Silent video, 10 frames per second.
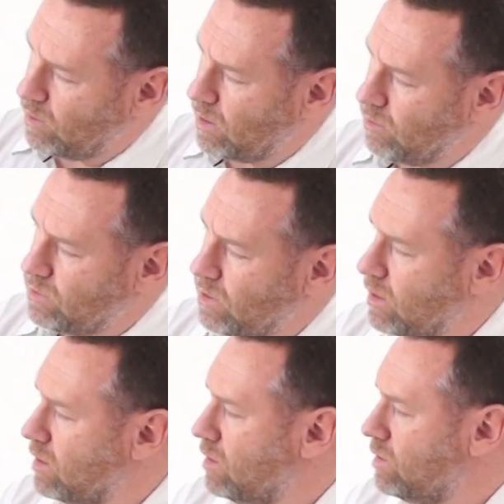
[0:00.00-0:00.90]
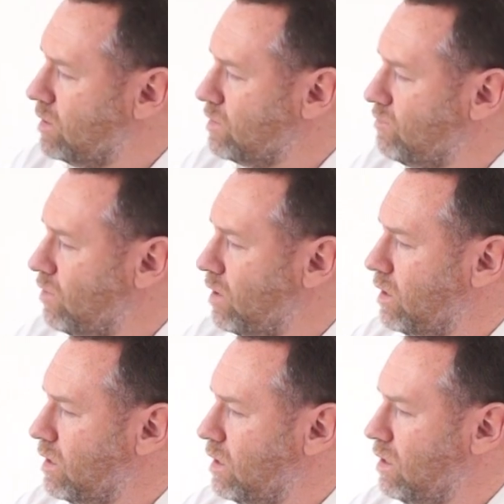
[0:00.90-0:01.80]
now take a test
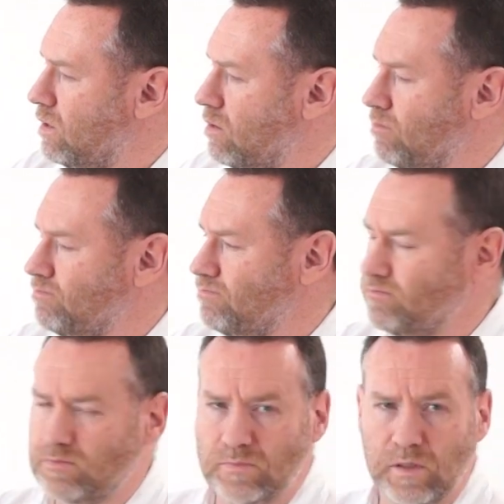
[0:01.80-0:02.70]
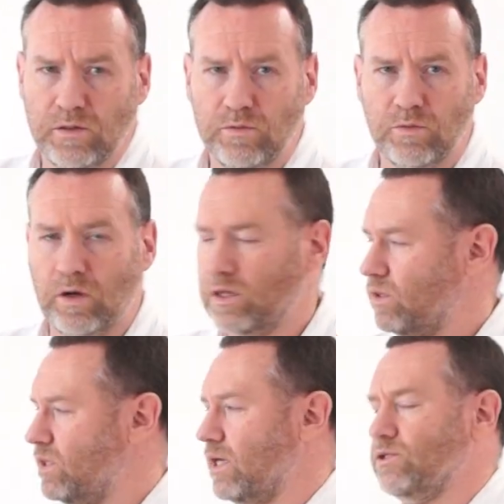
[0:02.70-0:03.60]
fire here, right,
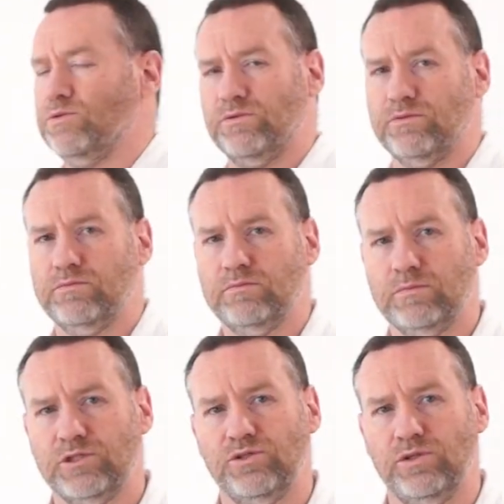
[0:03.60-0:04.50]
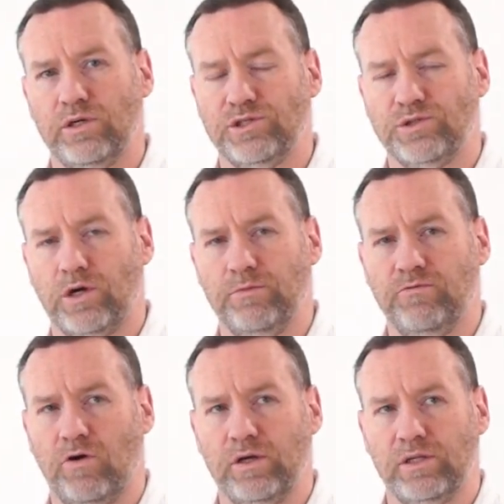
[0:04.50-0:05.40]
the actual studio strobe
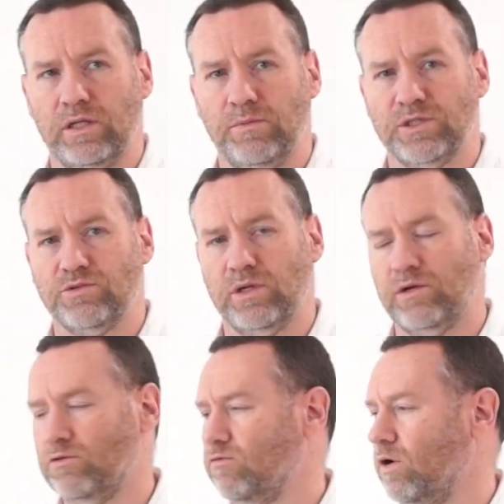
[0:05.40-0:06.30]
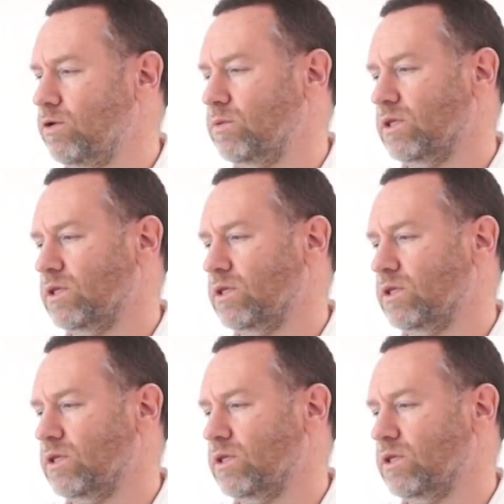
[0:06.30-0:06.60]
fired, the MS300 fired with